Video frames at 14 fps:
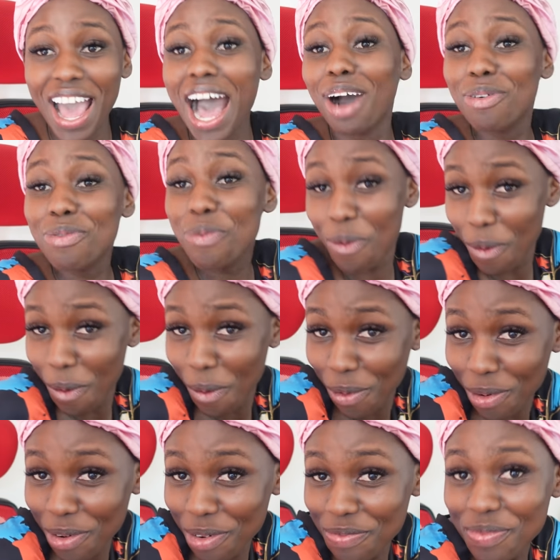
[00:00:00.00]
How
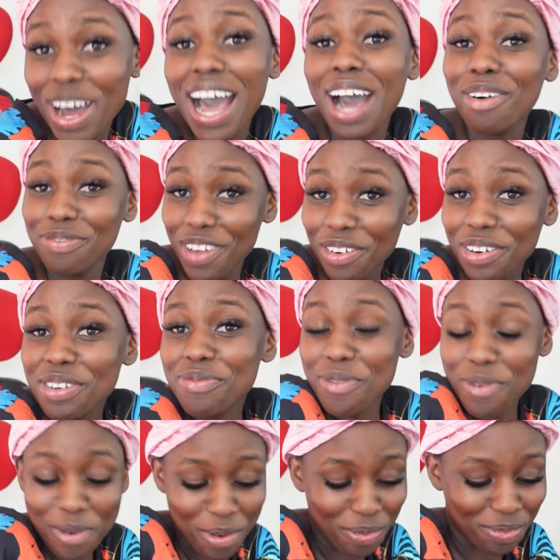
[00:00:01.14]
warm, how very
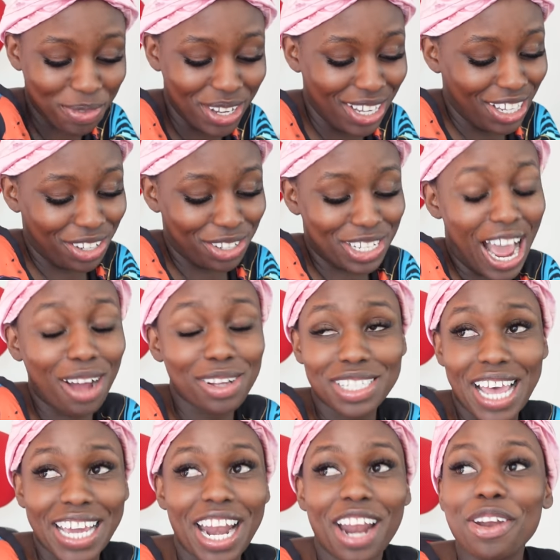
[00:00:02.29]
warm. Because
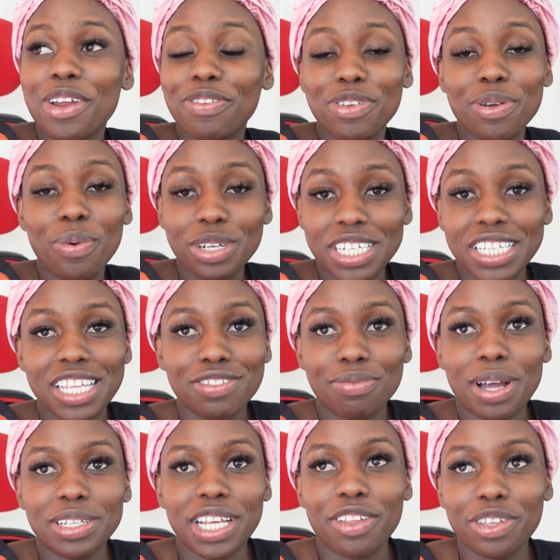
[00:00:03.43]
outside, I don't know, if you're watching this
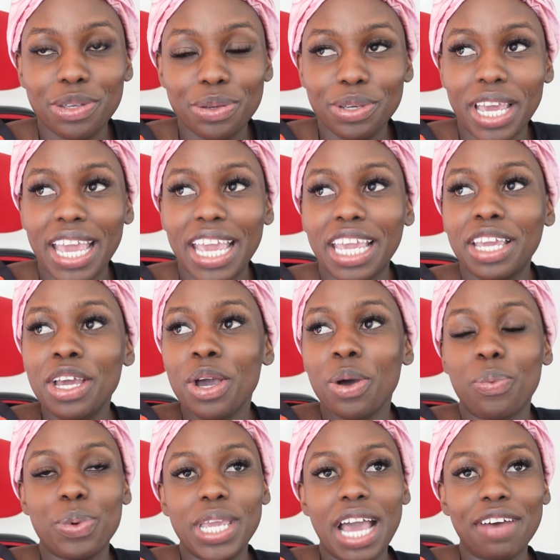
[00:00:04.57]
from outside of the UK,
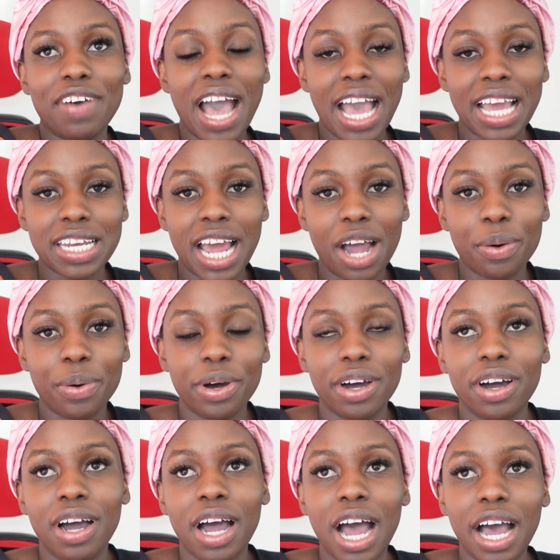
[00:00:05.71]
we have had
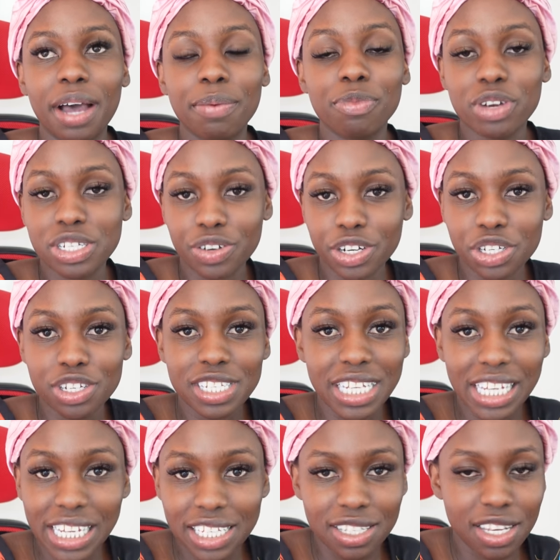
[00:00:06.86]
our restrictions
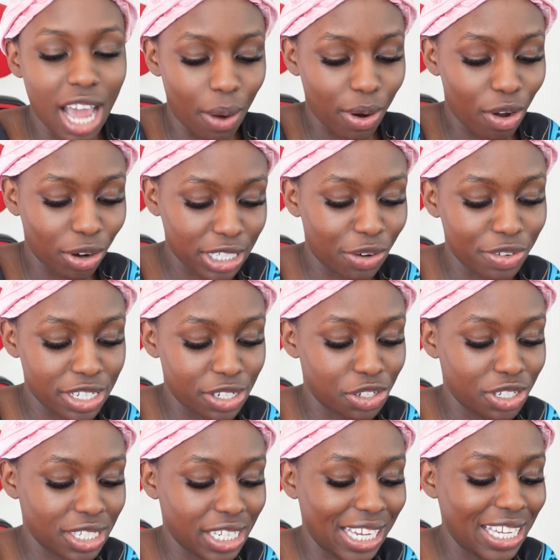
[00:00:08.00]
eased, our lockdown
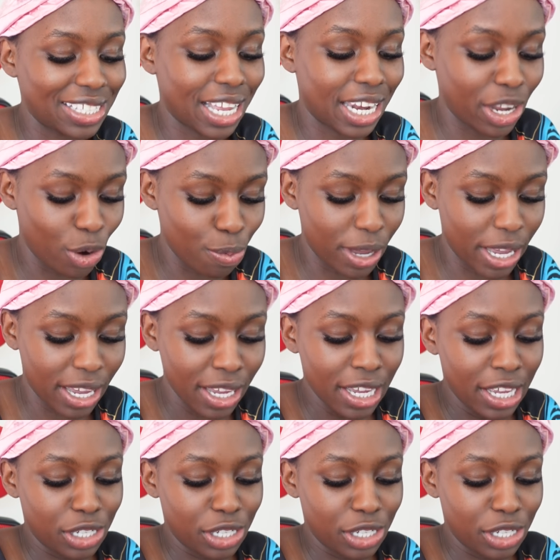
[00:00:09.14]
restrictions eased a little bit.